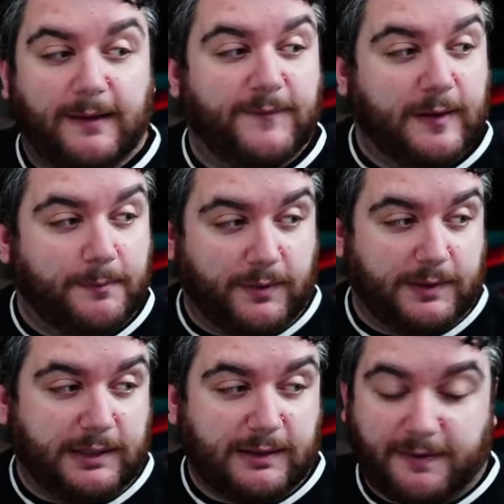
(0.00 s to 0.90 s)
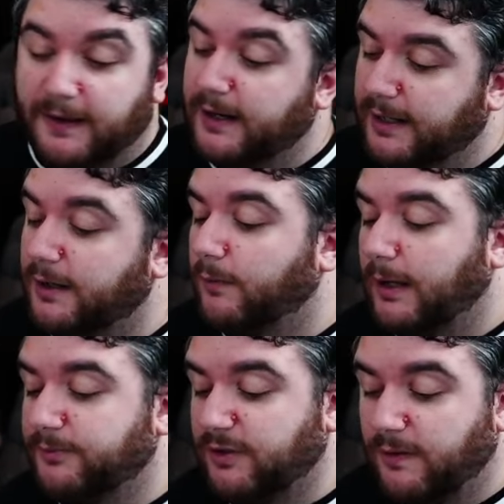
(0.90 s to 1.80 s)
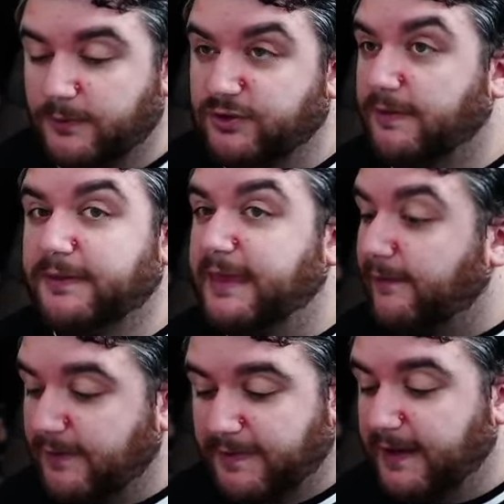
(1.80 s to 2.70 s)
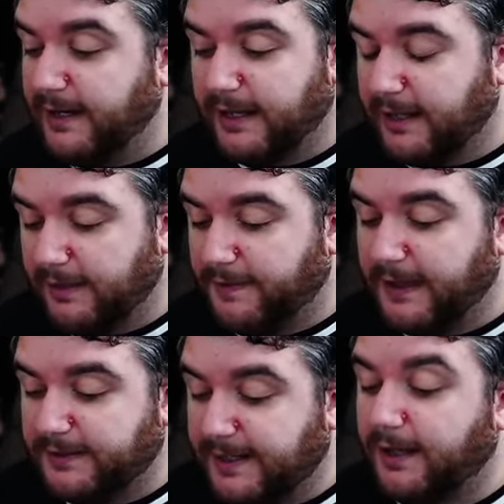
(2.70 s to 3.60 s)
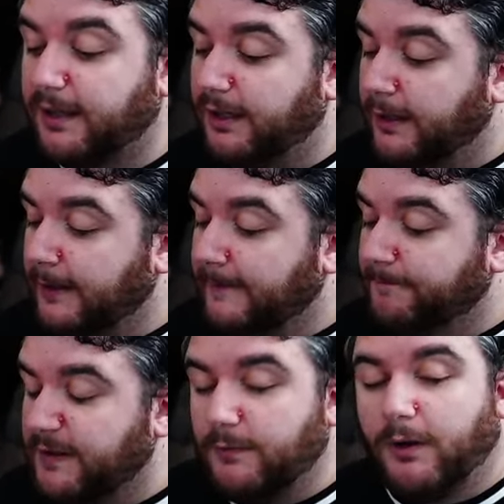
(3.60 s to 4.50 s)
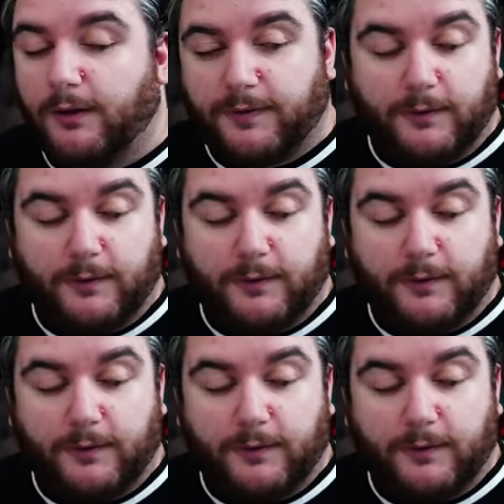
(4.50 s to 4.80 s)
the ability to side Interruptions, which is devastating against that deck. And you also